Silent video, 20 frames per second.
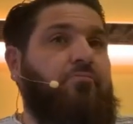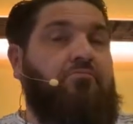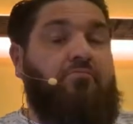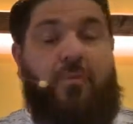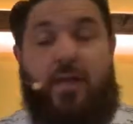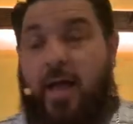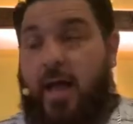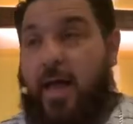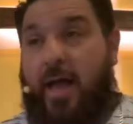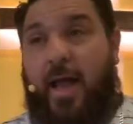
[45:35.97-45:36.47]

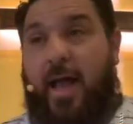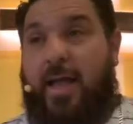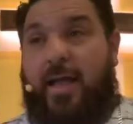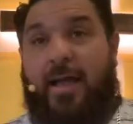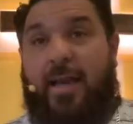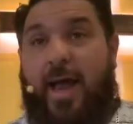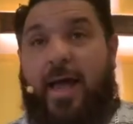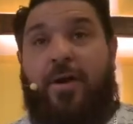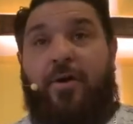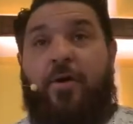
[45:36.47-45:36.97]
Now, again,
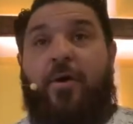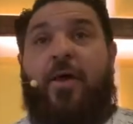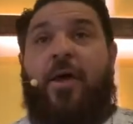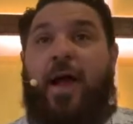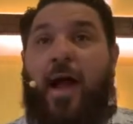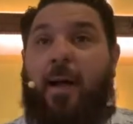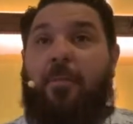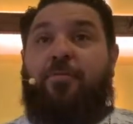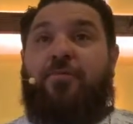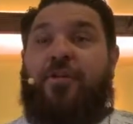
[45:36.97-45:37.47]
I don't,
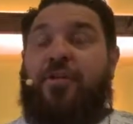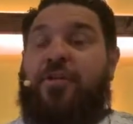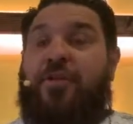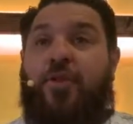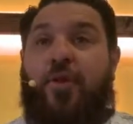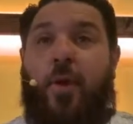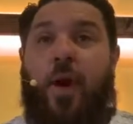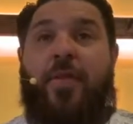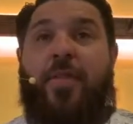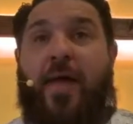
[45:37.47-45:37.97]
I'm just
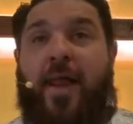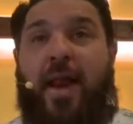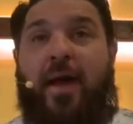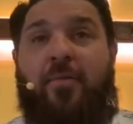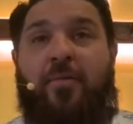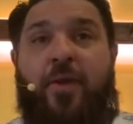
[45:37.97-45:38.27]
throwing that out